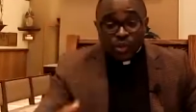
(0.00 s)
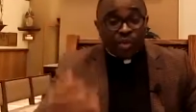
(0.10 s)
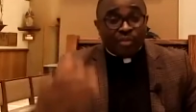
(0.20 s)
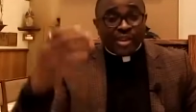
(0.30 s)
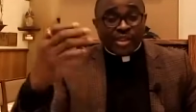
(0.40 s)

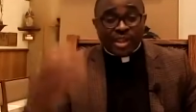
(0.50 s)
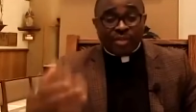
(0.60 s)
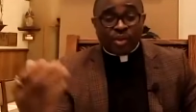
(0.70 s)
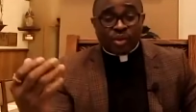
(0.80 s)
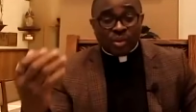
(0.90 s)
from verse
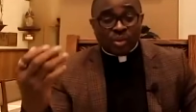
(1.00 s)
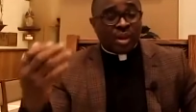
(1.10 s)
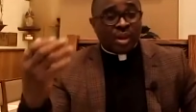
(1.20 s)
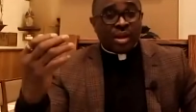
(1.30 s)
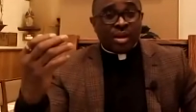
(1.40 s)
7 to
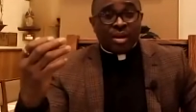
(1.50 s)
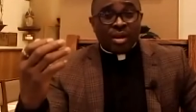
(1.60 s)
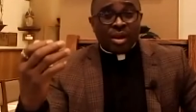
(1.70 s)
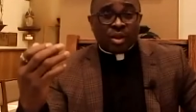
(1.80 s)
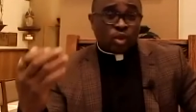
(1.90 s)

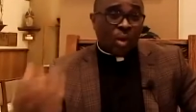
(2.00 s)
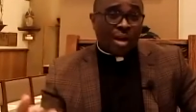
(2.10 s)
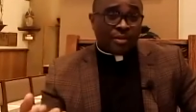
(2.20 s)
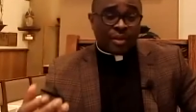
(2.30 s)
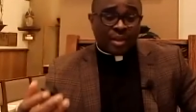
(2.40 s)

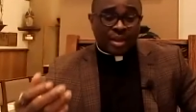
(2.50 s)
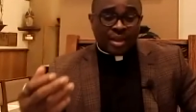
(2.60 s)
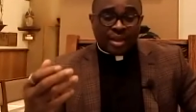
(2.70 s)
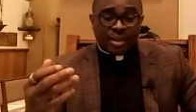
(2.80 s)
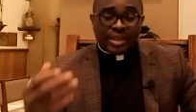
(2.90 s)
12
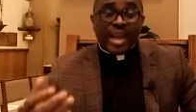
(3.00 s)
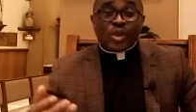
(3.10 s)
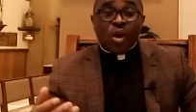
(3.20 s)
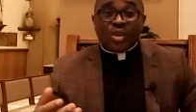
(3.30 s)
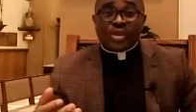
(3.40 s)
tells
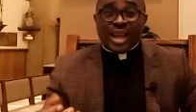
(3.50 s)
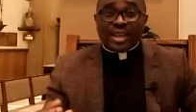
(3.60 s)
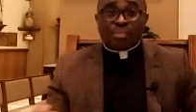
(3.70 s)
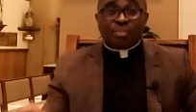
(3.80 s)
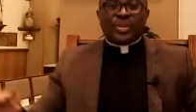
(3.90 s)
us
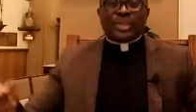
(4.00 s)
that